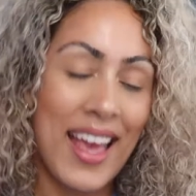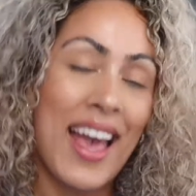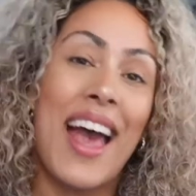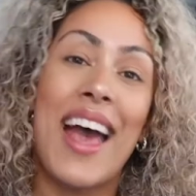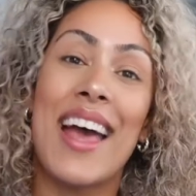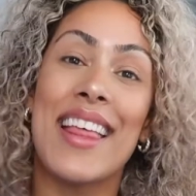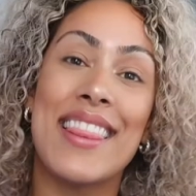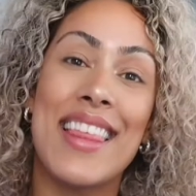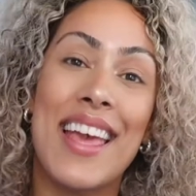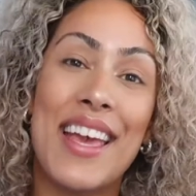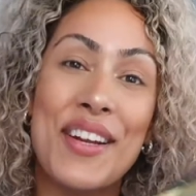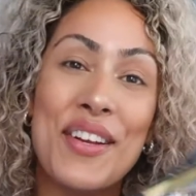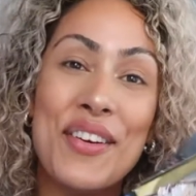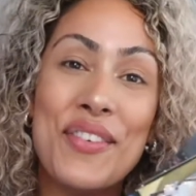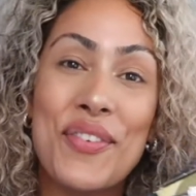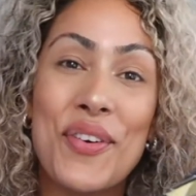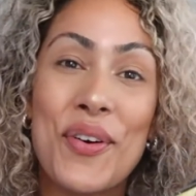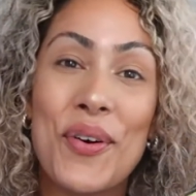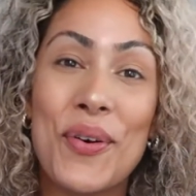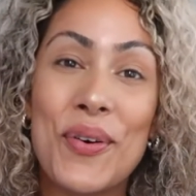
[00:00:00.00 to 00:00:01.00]
And then
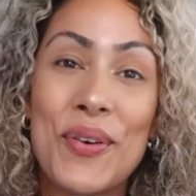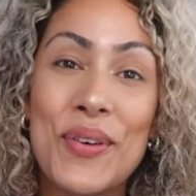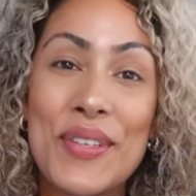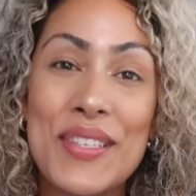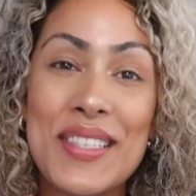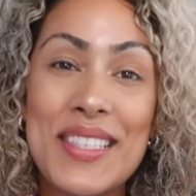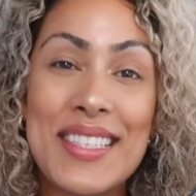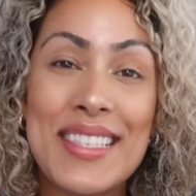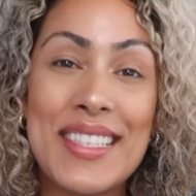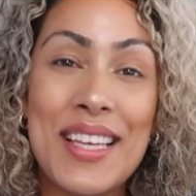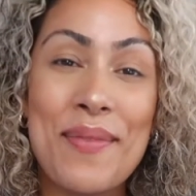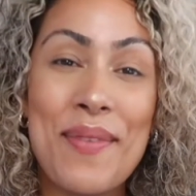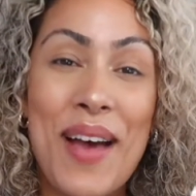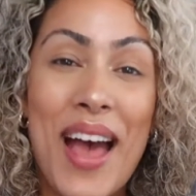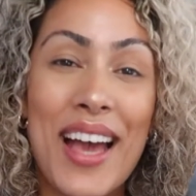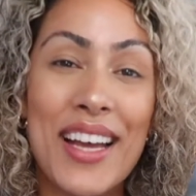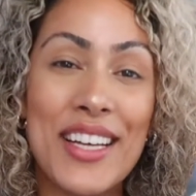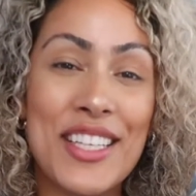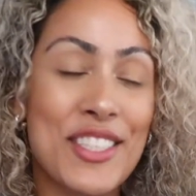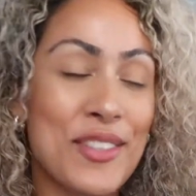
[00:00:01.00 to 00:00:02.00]
of course some
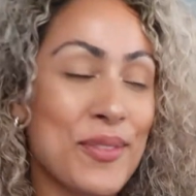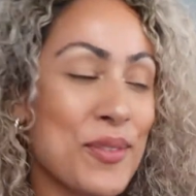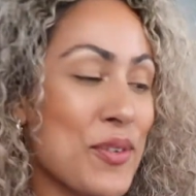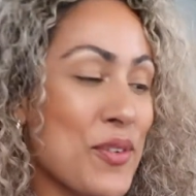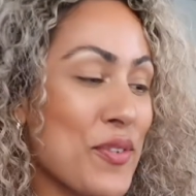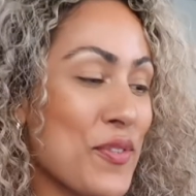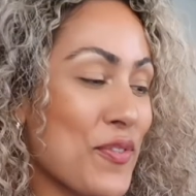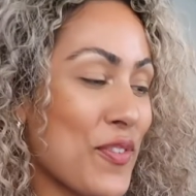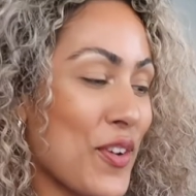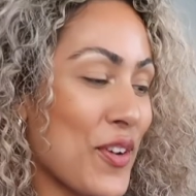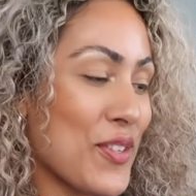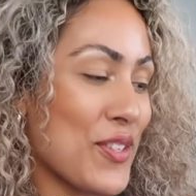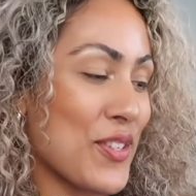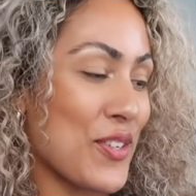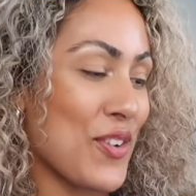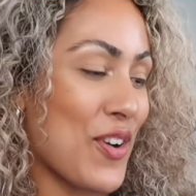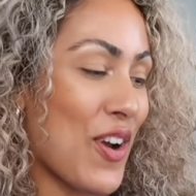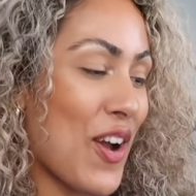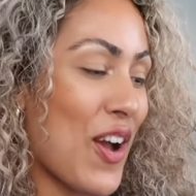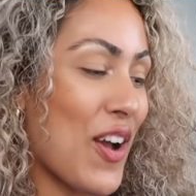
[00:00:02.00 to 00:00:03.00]
actual
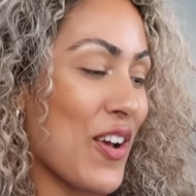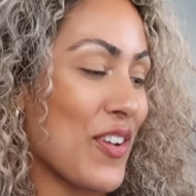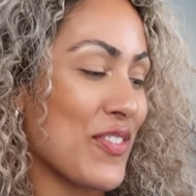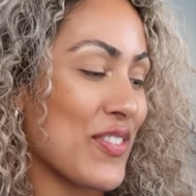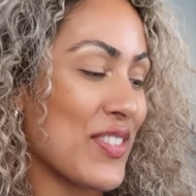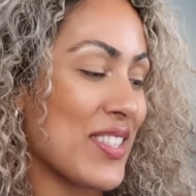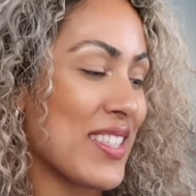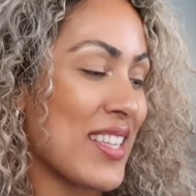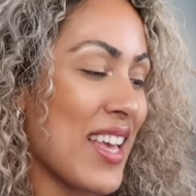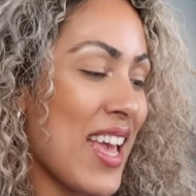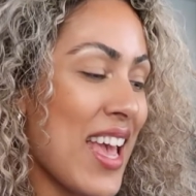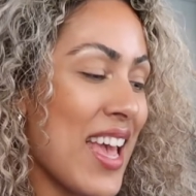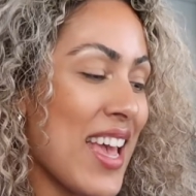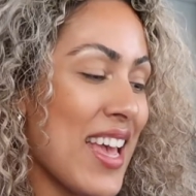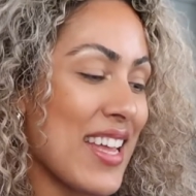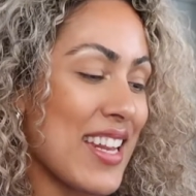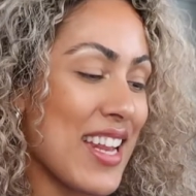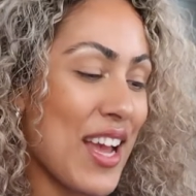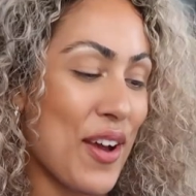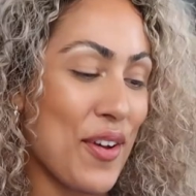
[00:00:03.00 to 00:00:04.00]
photographs.
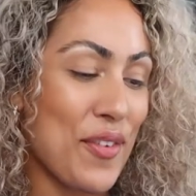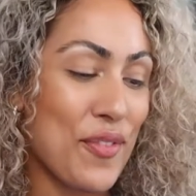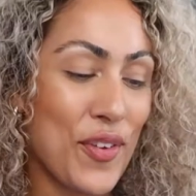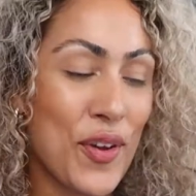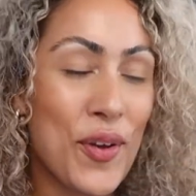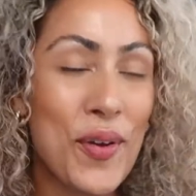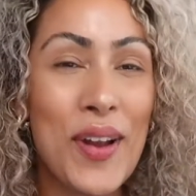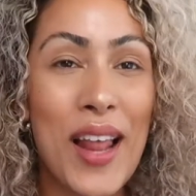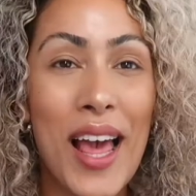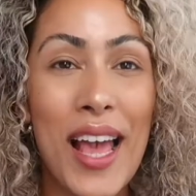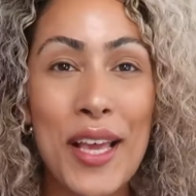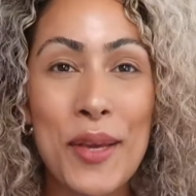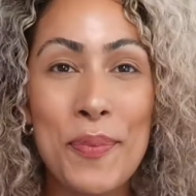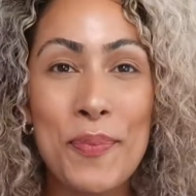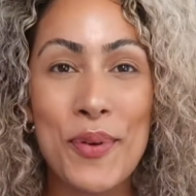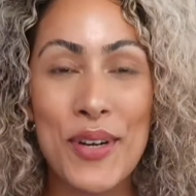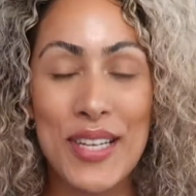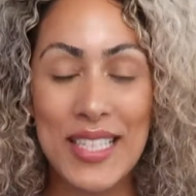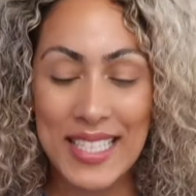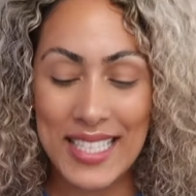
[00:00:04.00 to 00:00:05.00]
Now I feel
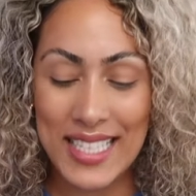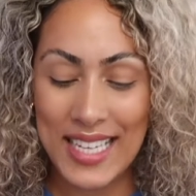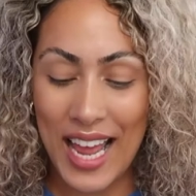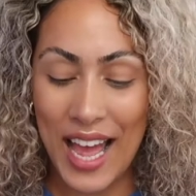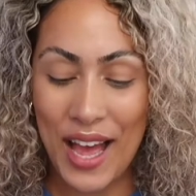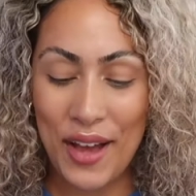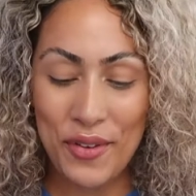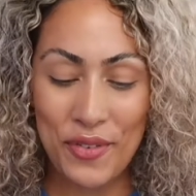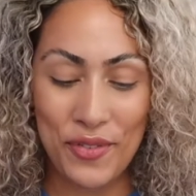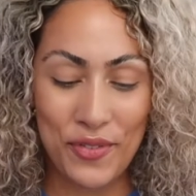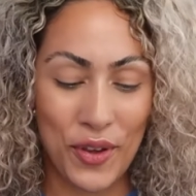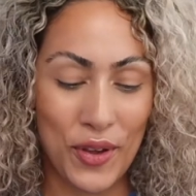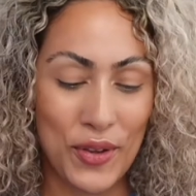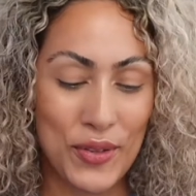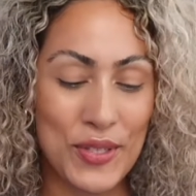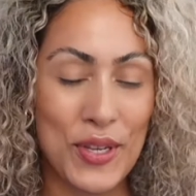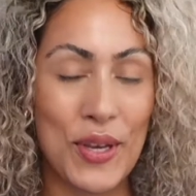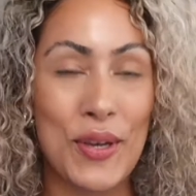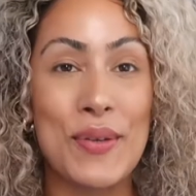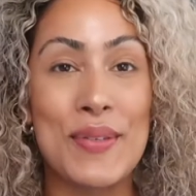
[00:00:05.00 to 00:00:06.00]
like printed out
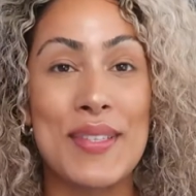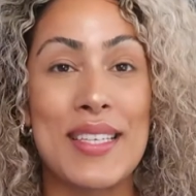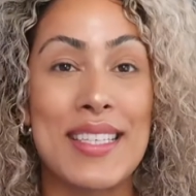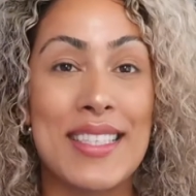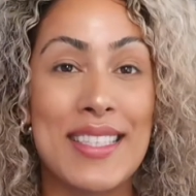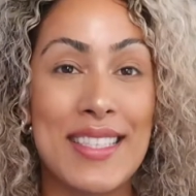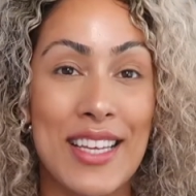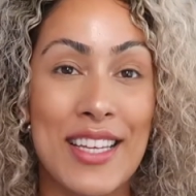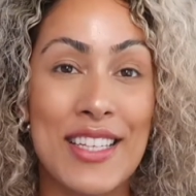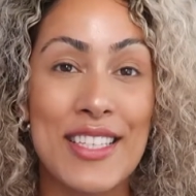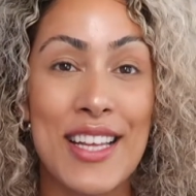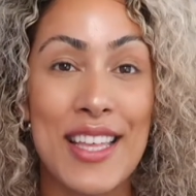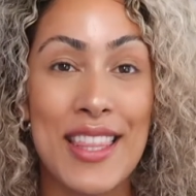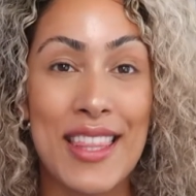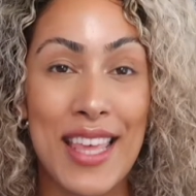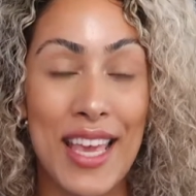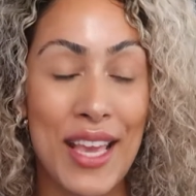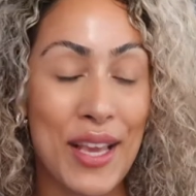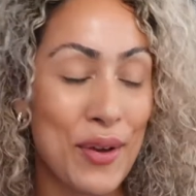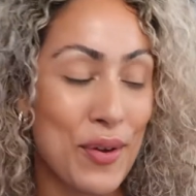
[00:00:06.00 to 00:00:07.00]
photos are such a
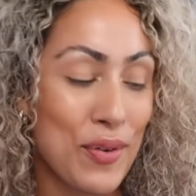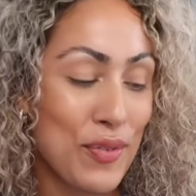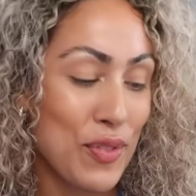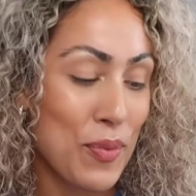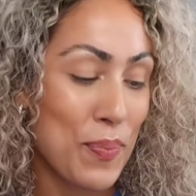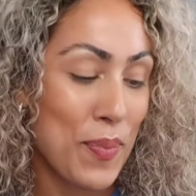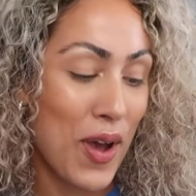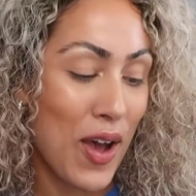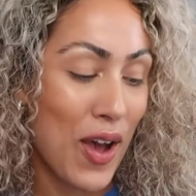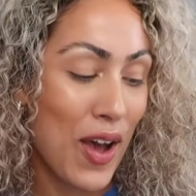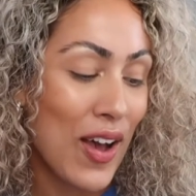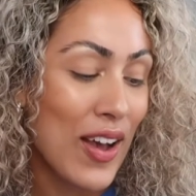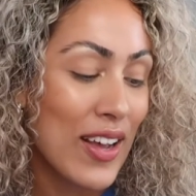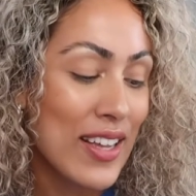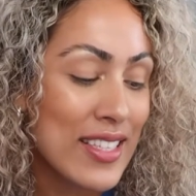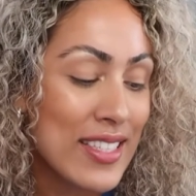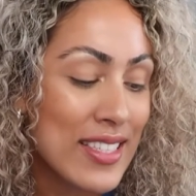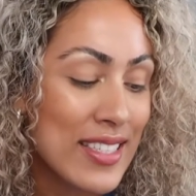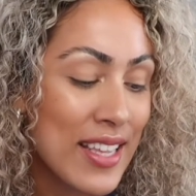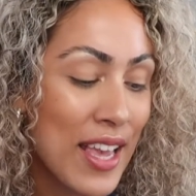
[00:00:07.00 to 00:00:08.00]
thing of the
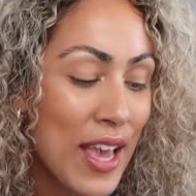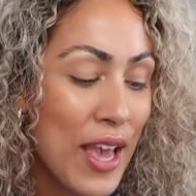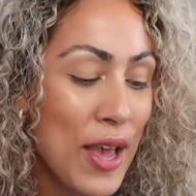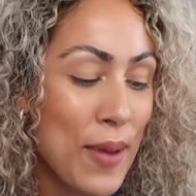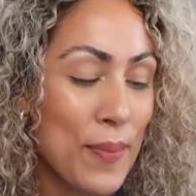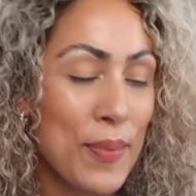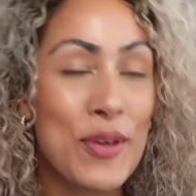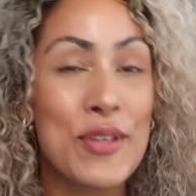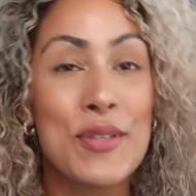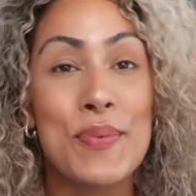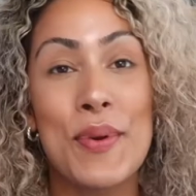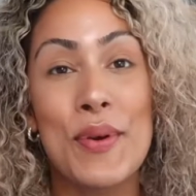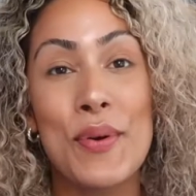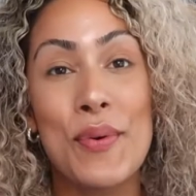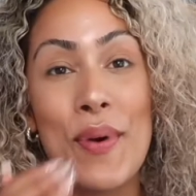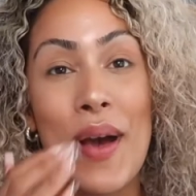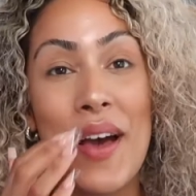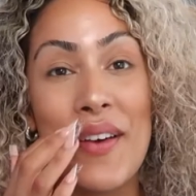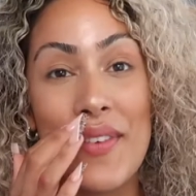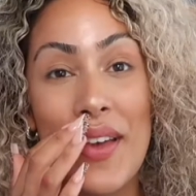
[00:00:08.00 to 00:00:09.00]
past because we
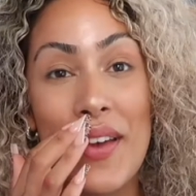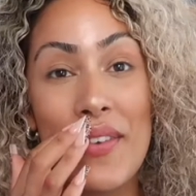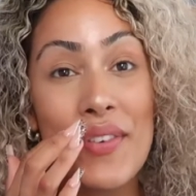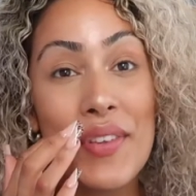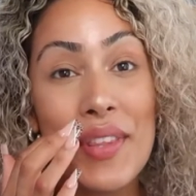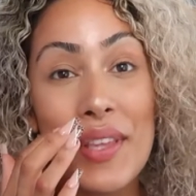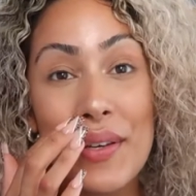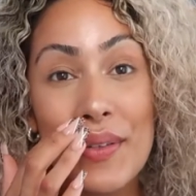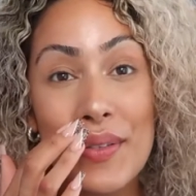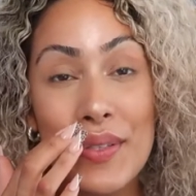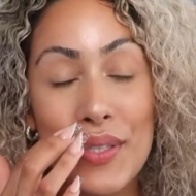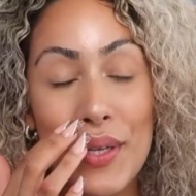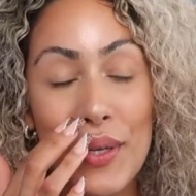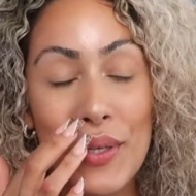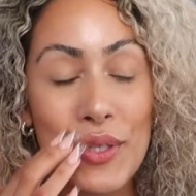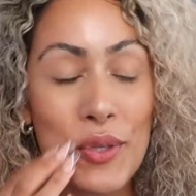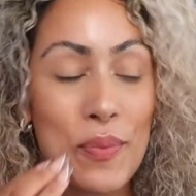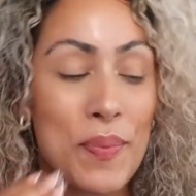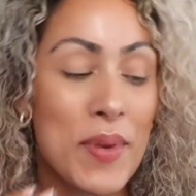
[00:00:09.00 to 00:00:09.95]
all have everything on social